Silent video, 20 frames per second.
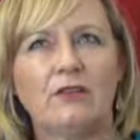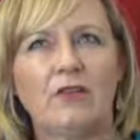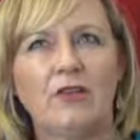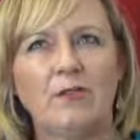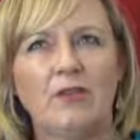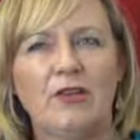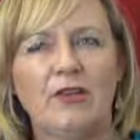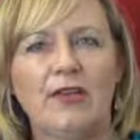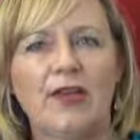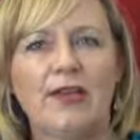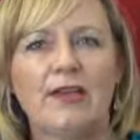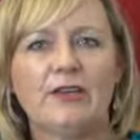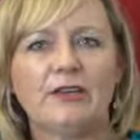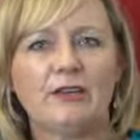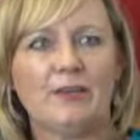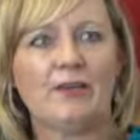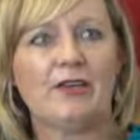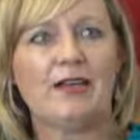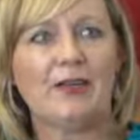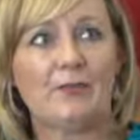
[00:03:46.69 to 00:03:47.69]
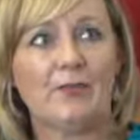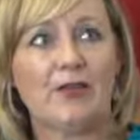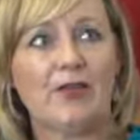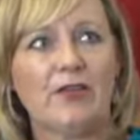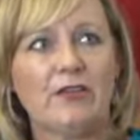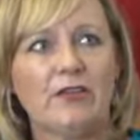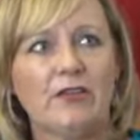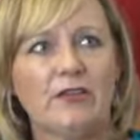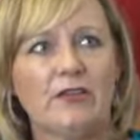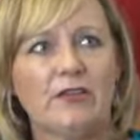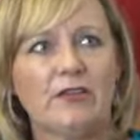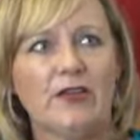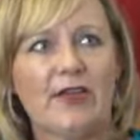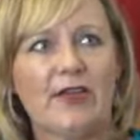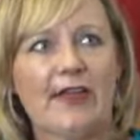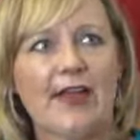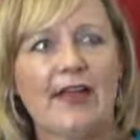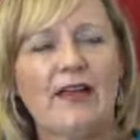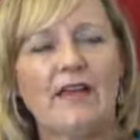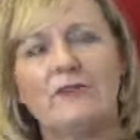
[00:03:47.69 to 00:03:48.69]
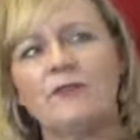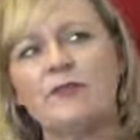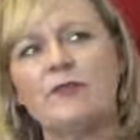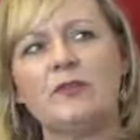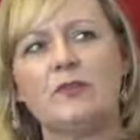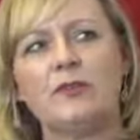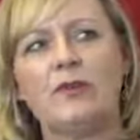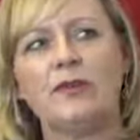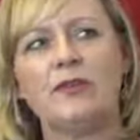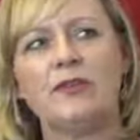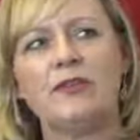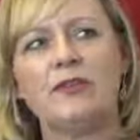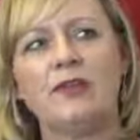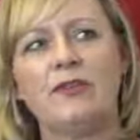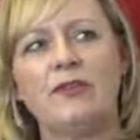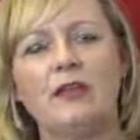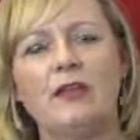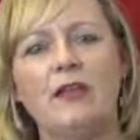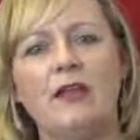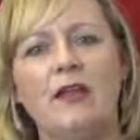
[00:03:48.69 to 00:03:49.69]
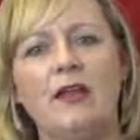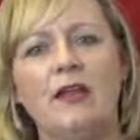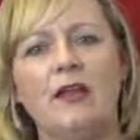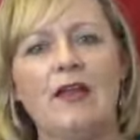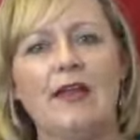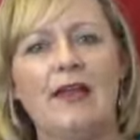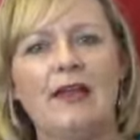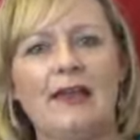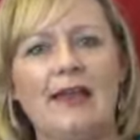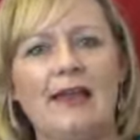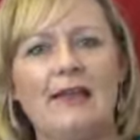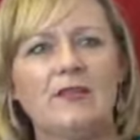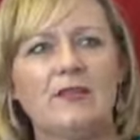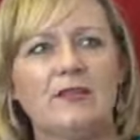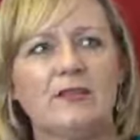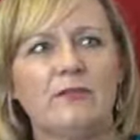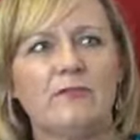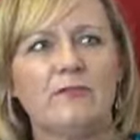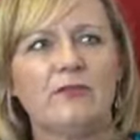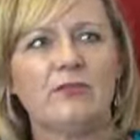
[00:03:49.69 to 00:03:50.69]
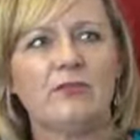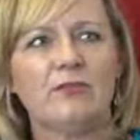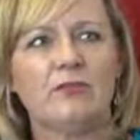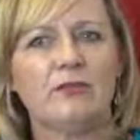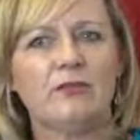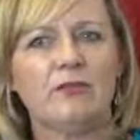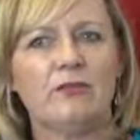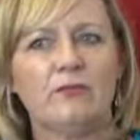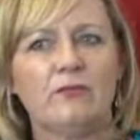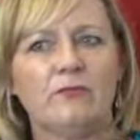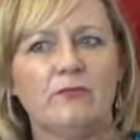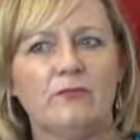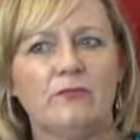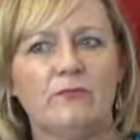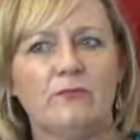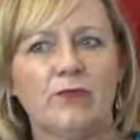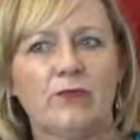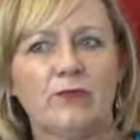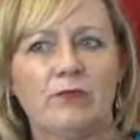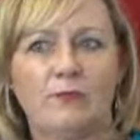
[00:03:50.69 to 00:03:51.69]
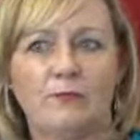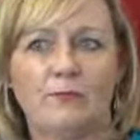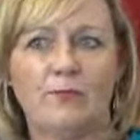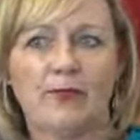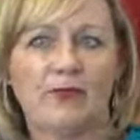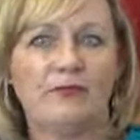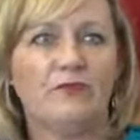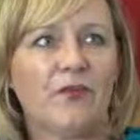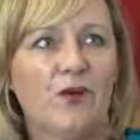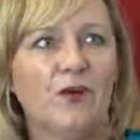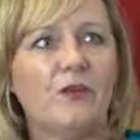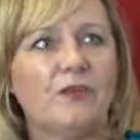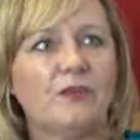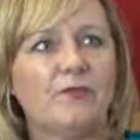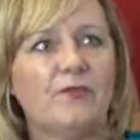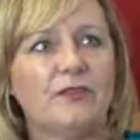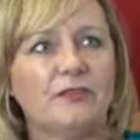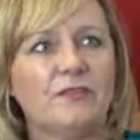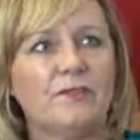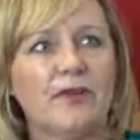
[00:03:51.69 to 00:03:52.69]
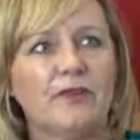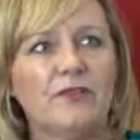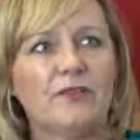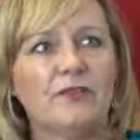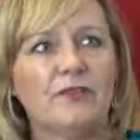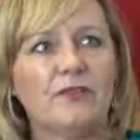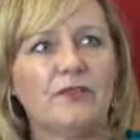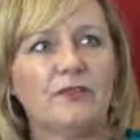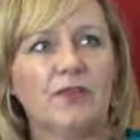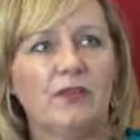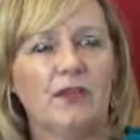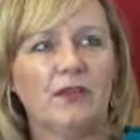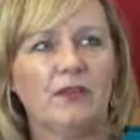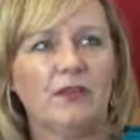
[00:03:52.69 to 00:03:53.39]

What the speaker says: communication and collaboration that they have between each other allows them to be involved as much as,